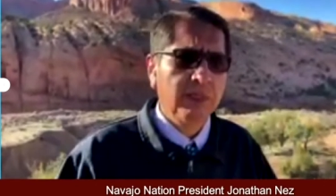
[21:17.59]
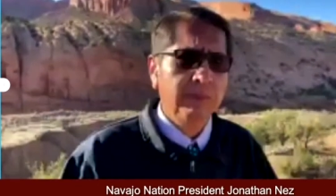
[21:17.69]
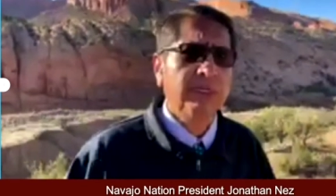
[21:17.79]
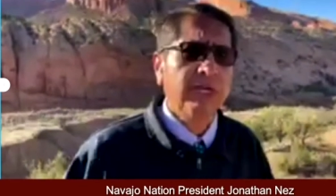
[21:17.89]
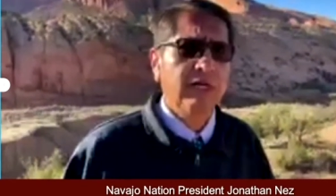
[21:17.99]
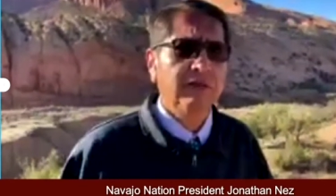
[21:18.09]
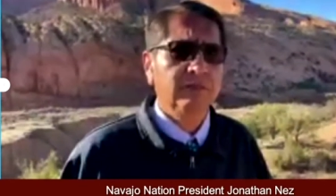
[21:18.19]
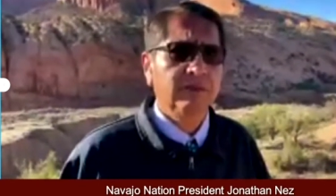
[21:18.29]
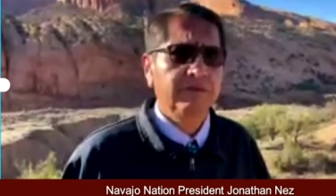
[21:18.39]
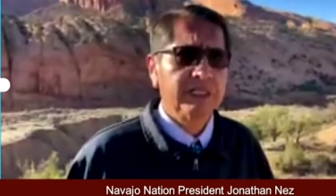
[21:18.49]
public
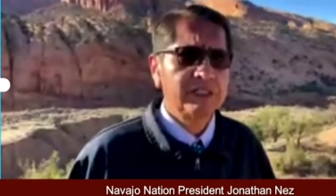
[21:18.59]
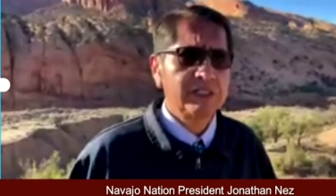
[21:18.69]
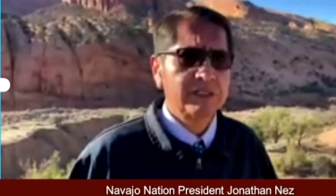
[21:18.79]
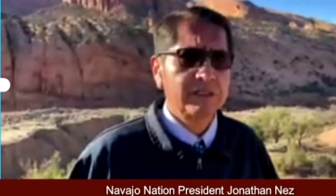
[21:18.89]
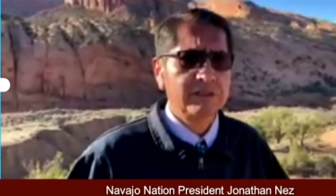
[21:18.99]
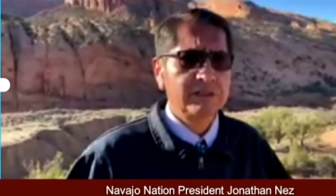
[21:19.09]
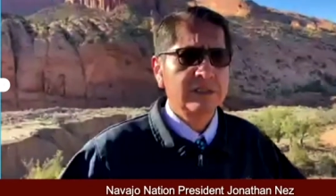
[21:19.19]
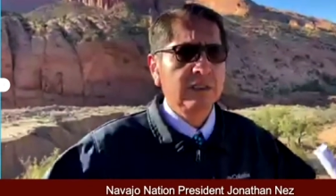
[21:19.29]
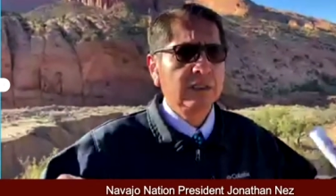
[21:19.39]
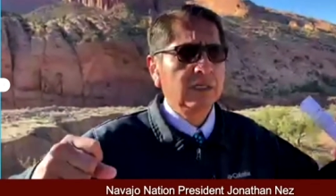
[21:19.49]
health professionals,